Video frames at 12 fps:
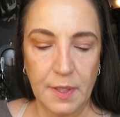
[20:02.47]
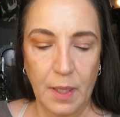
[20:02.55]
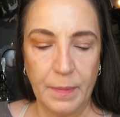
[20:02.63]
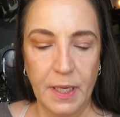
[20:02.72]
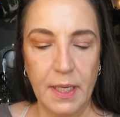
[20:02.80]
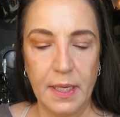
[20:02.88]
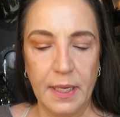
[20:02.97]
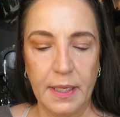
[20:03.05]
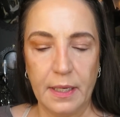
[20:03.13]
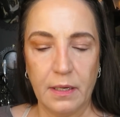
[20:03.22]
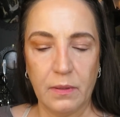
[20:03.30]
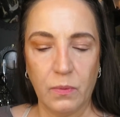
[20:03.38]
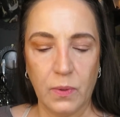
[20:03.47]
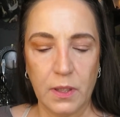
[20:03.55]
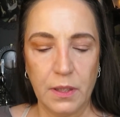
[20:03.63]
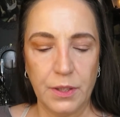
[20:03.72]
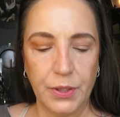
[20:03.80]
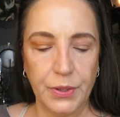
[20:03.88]
many here?
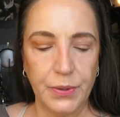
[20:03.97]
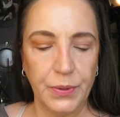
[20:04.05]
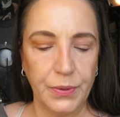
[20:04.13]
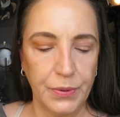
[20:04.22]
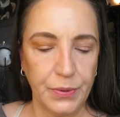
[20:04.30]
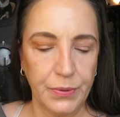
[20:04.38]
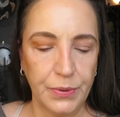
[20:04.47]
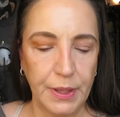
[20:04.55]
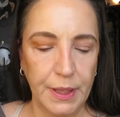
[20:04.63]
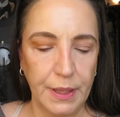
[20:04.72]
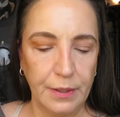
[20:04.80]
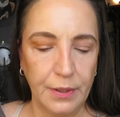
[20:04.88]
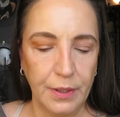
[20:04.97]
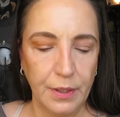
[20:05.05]
One, two, three,